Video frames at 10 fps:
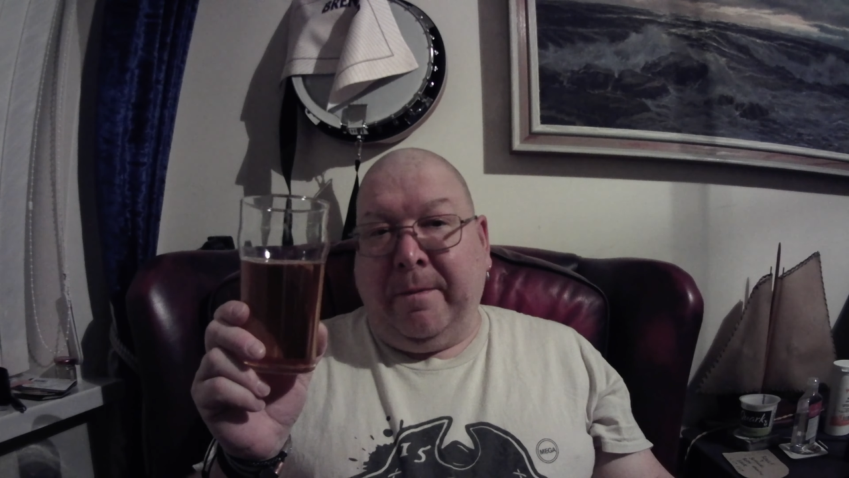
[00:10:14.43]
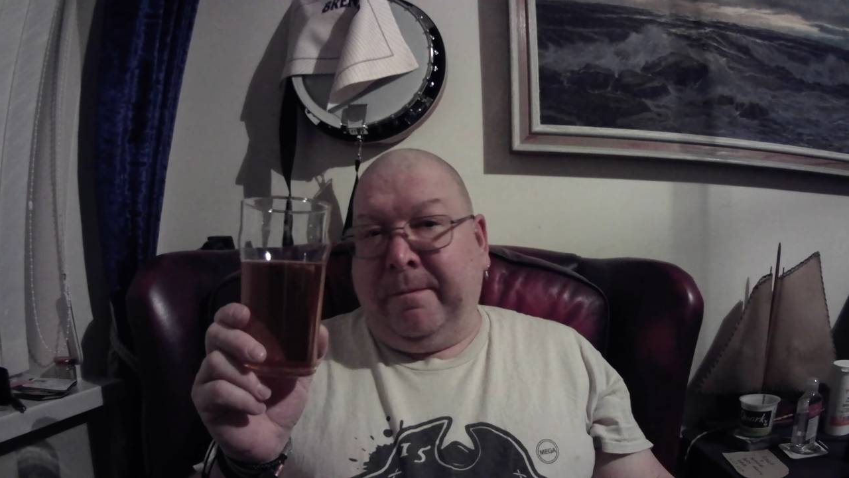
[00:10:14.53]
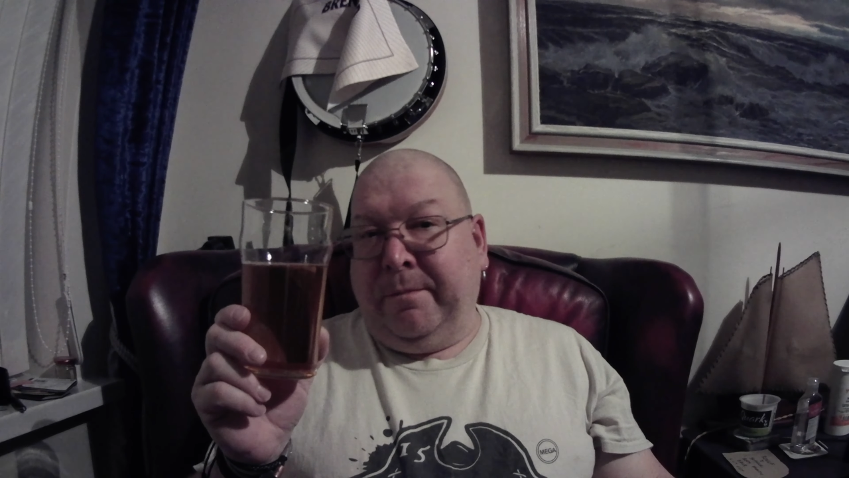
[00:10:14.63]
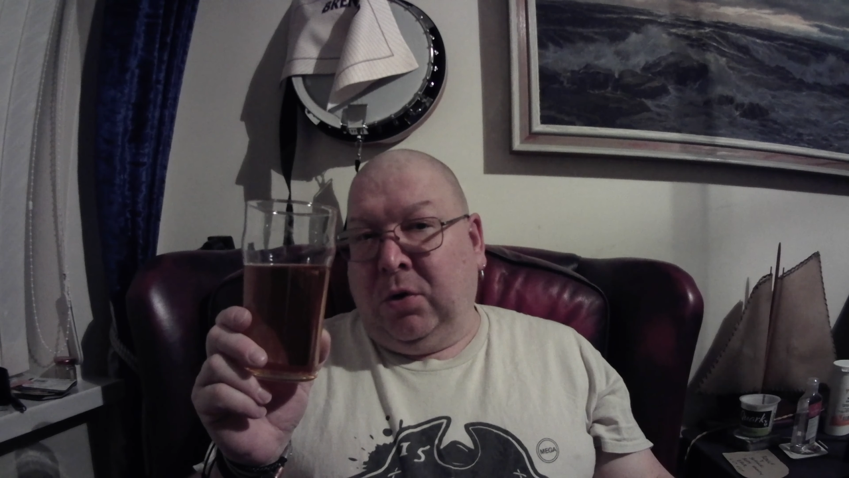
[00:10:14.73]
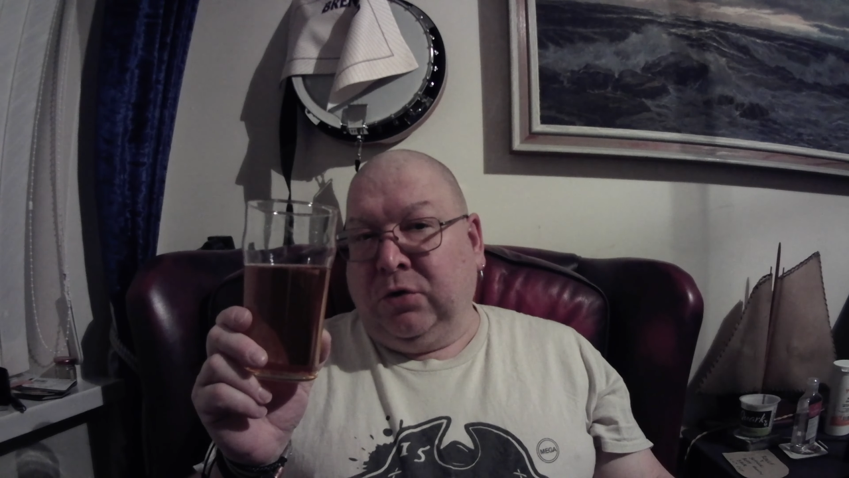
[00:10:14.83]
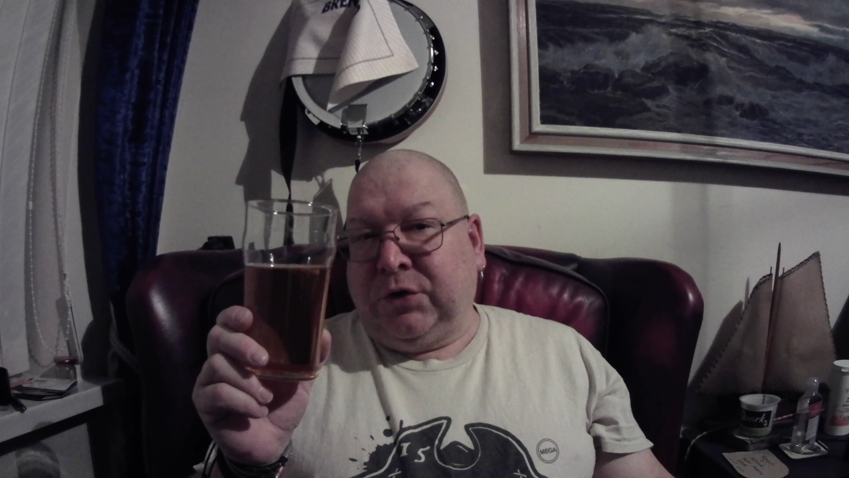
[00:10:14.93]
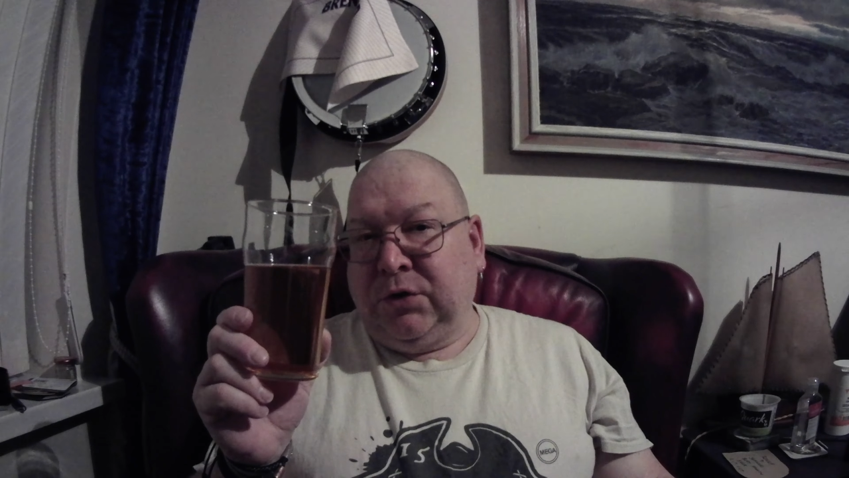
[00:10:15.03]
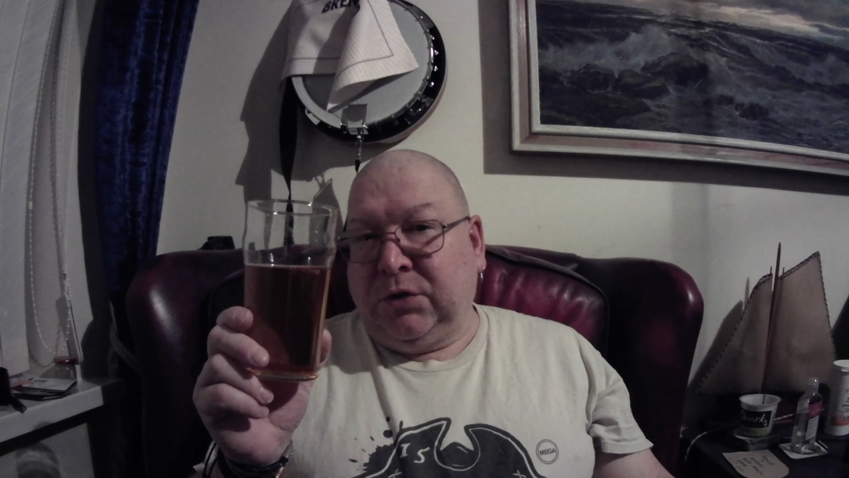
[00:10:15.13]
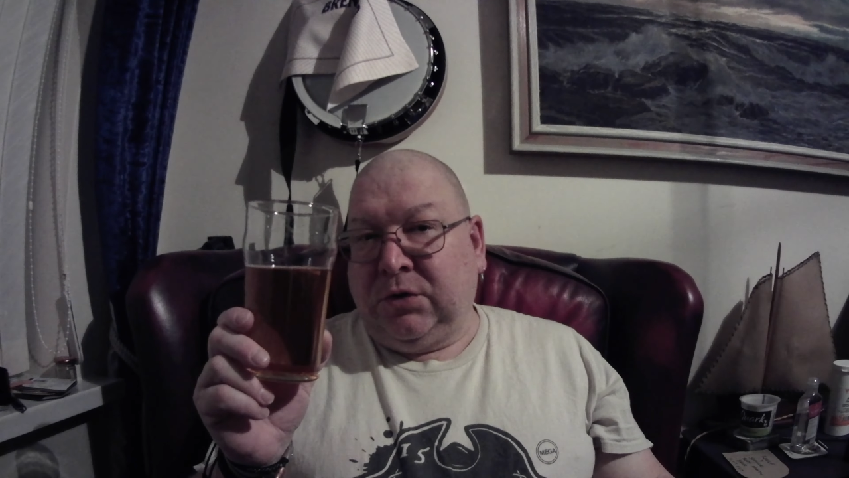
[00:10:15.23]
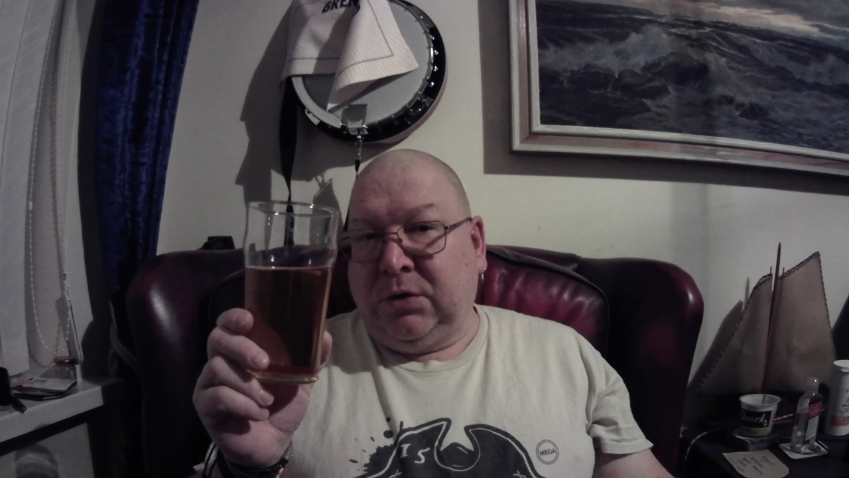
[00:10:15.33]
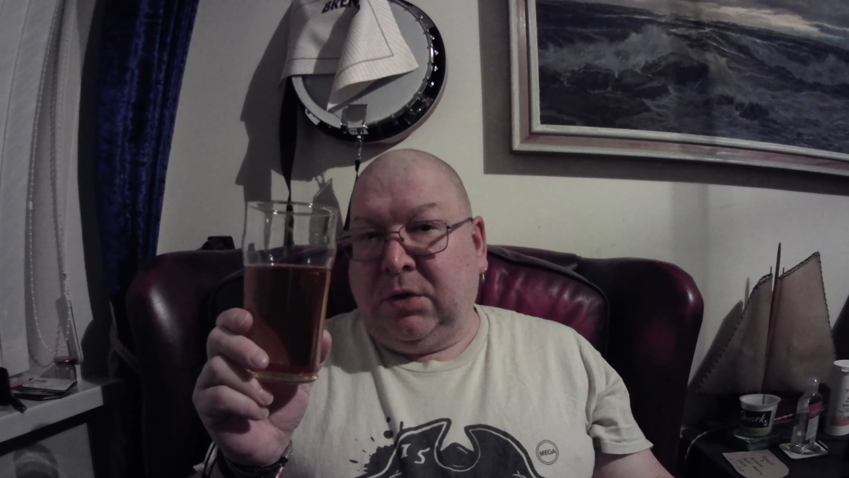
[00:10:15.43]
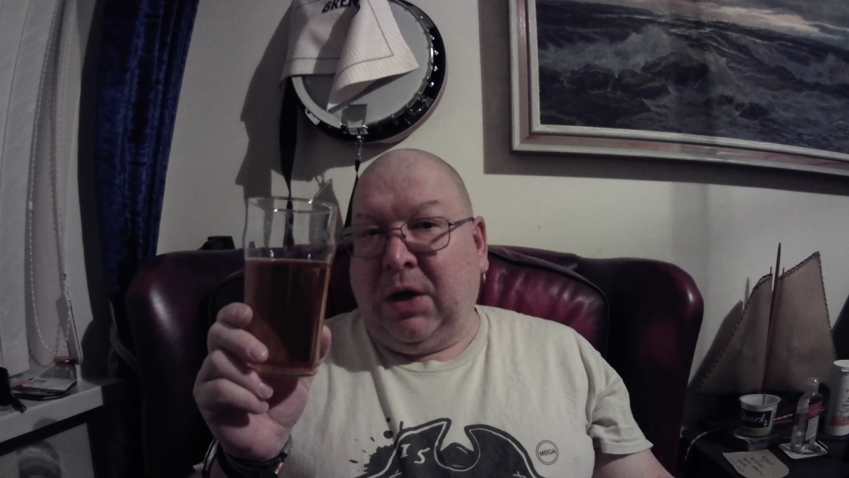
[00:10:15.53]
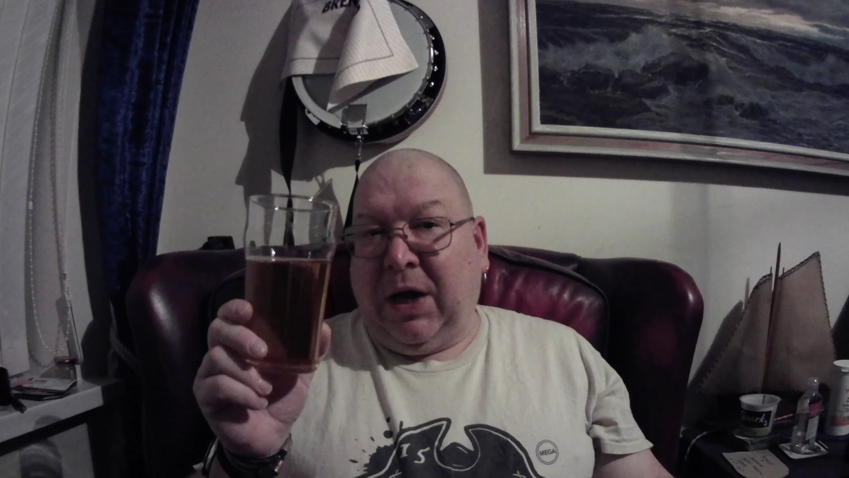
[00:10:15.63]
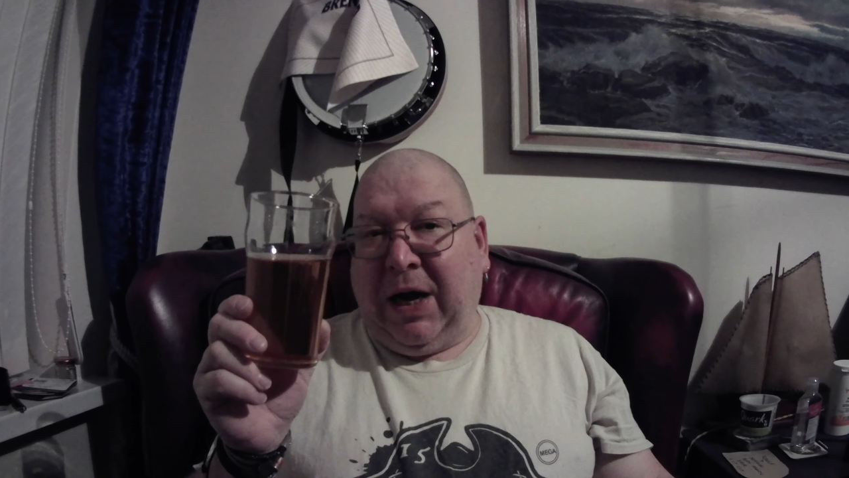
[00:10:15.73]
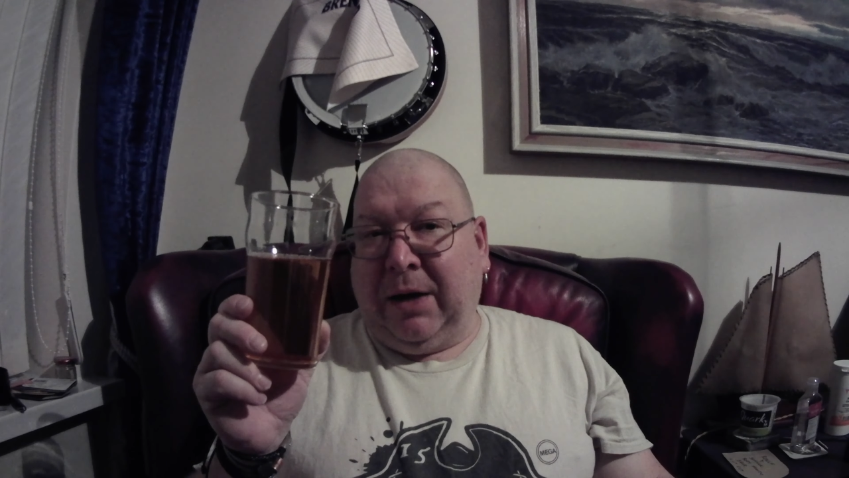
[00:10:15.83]
But
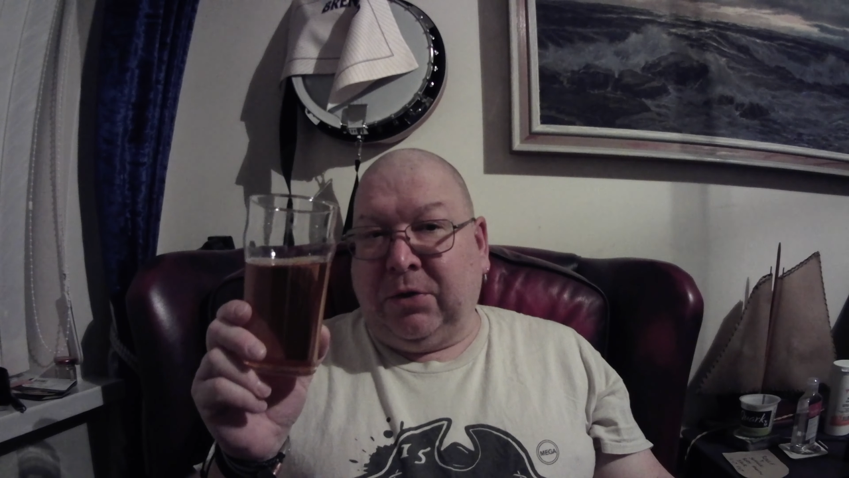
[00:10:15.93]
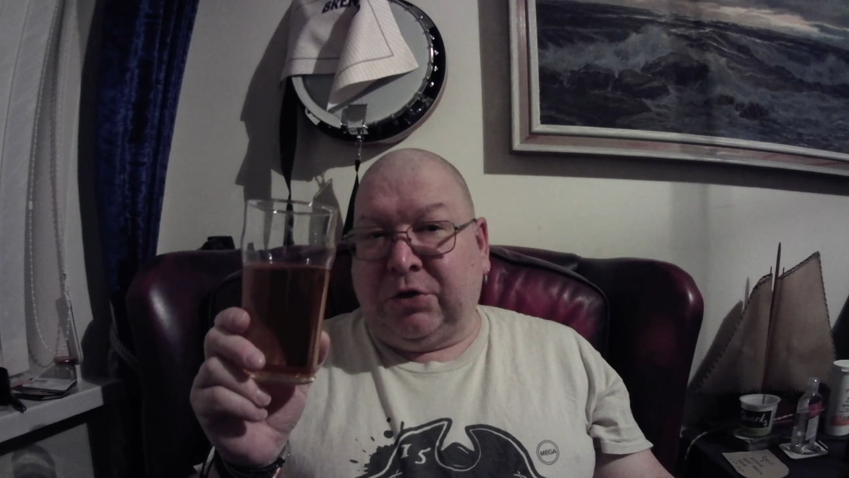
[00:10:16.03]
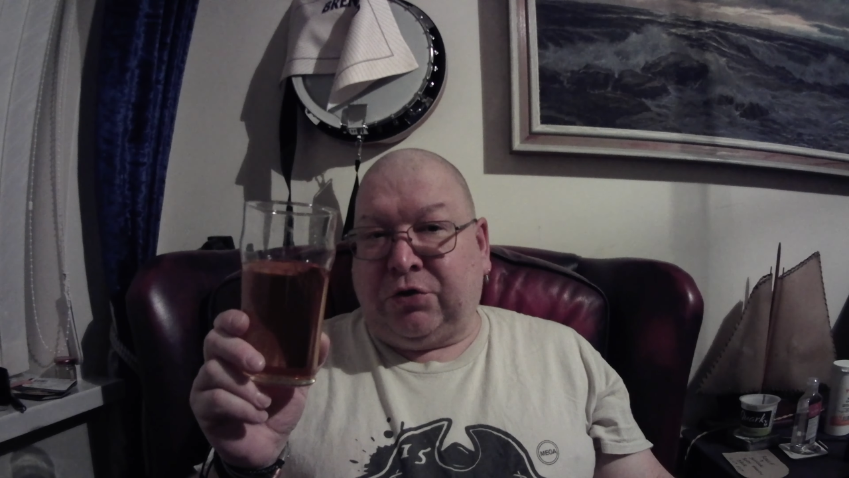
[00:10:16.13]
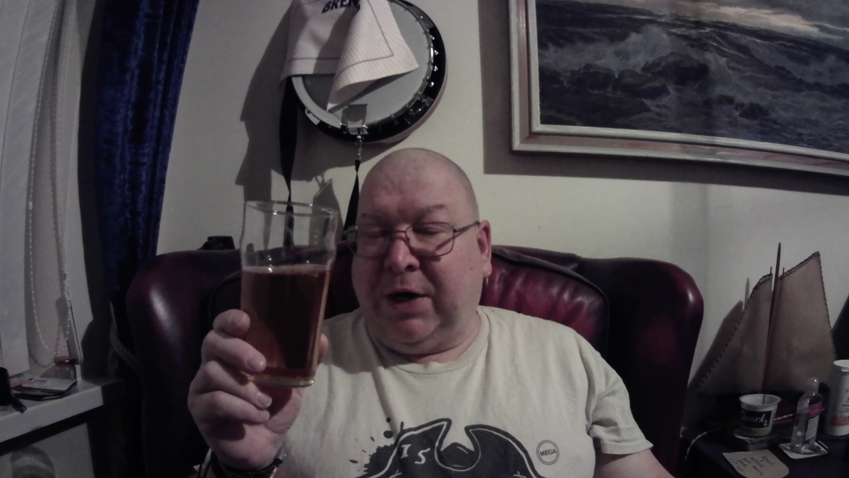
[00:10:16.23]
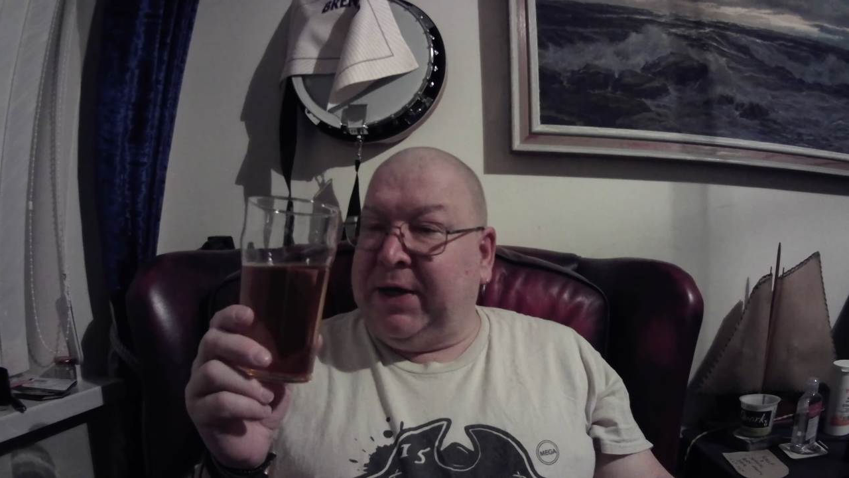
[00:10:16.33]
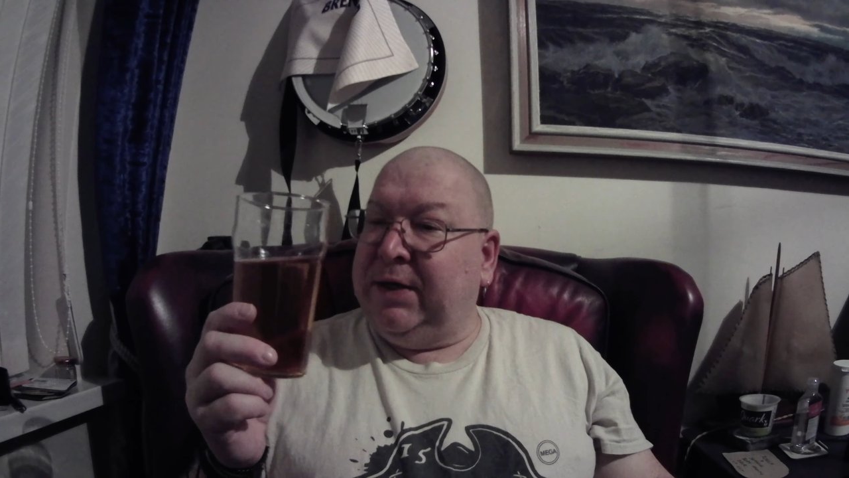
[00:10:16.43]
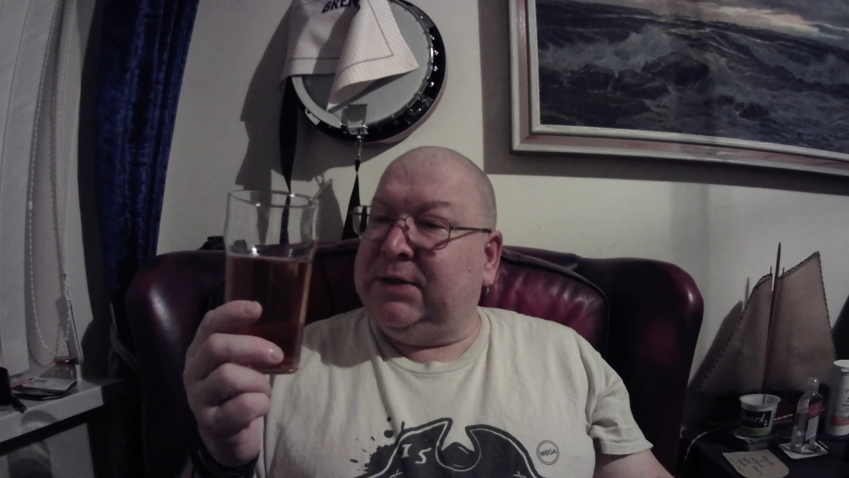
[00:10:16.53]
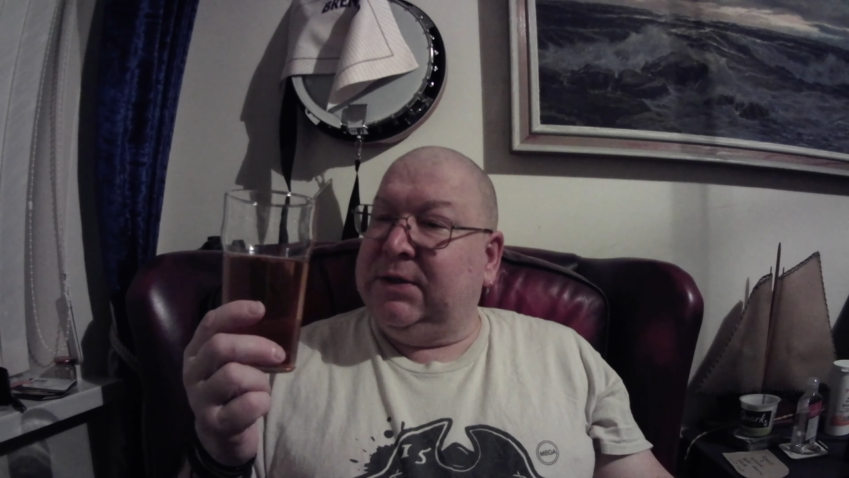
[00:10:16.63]
I'm going to try it